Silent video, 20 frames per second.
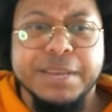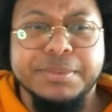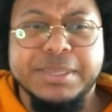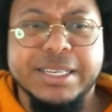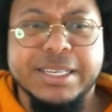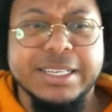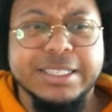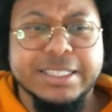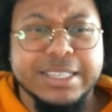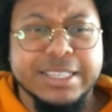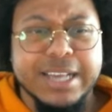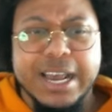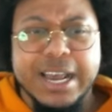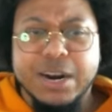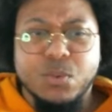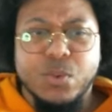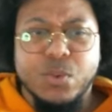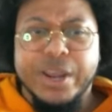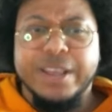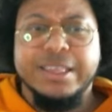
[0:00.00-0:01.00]
It's
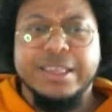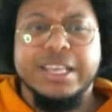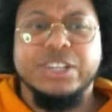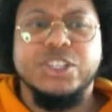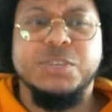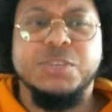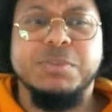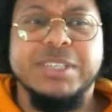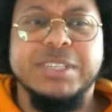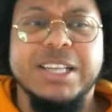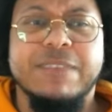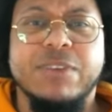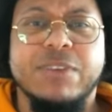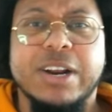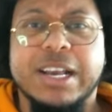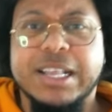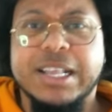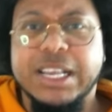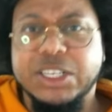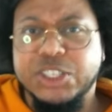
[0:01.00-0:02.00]
kind of weird that she was never
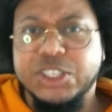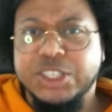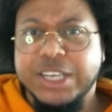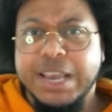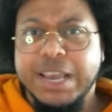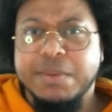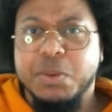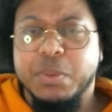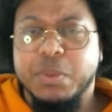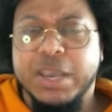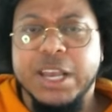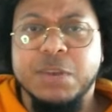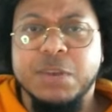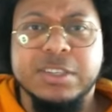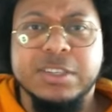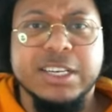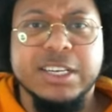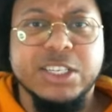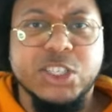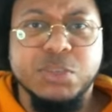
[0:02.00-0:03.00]
in a Clash in the game to begin
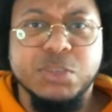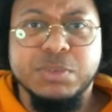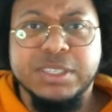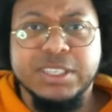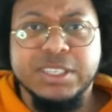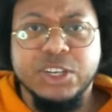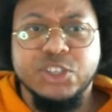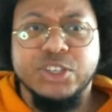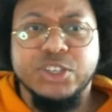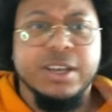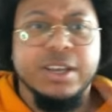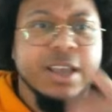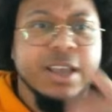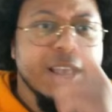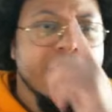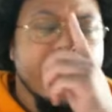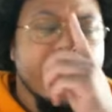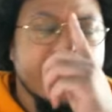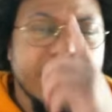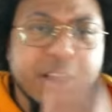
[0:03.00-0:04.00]
with because she was such a
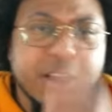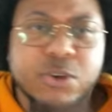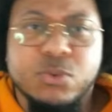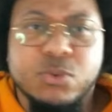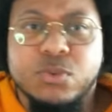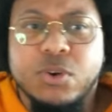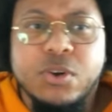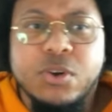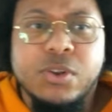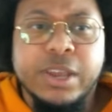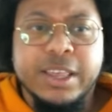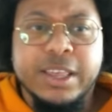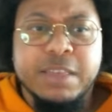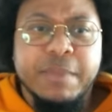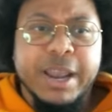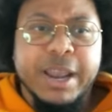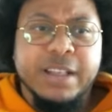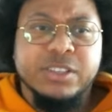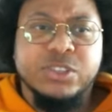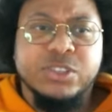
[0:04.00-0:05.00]
vital role in the
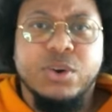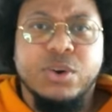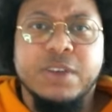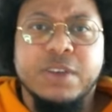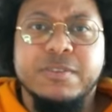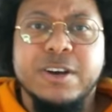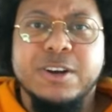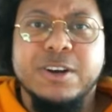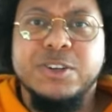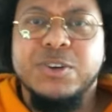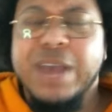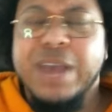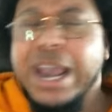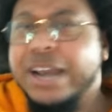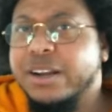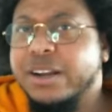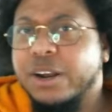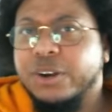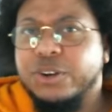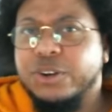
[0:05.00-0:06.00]
main story of Naruto
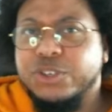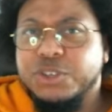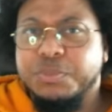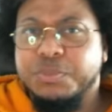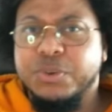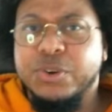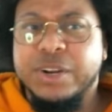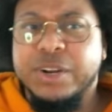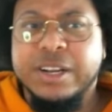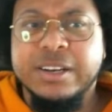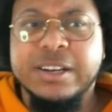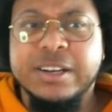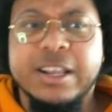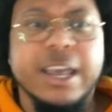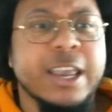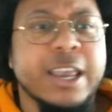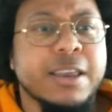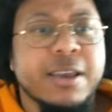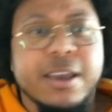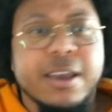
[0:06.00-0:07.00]
and Naruto Shippuden.
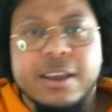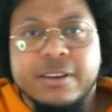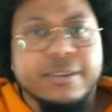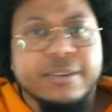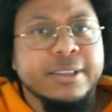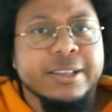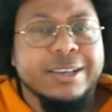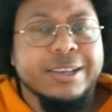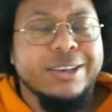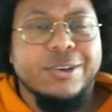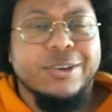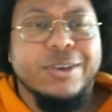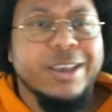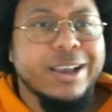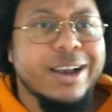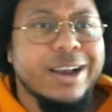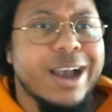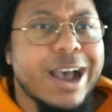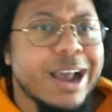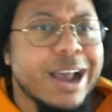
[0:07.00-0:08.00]

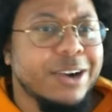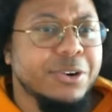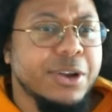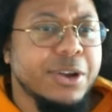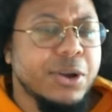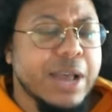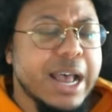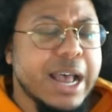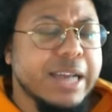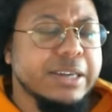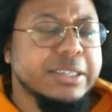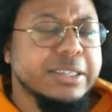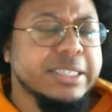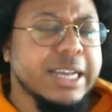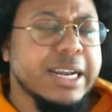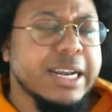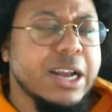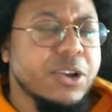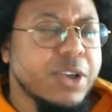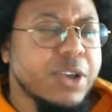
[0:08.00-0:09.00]
I don't
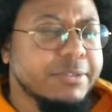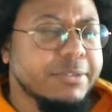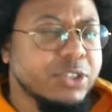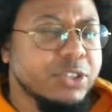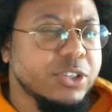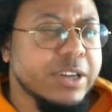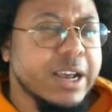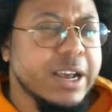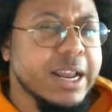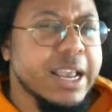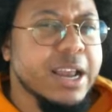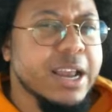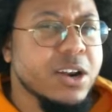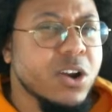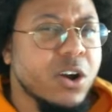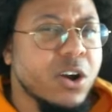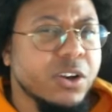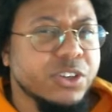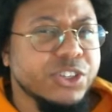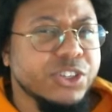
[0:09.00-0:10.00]
understand how you have Tsunade and
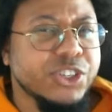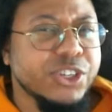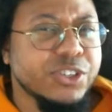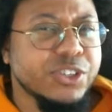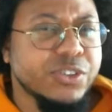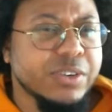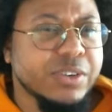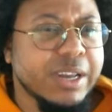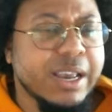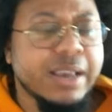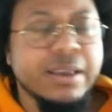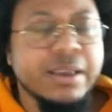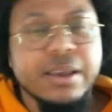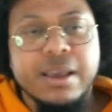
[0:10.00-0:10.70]
not Shizune.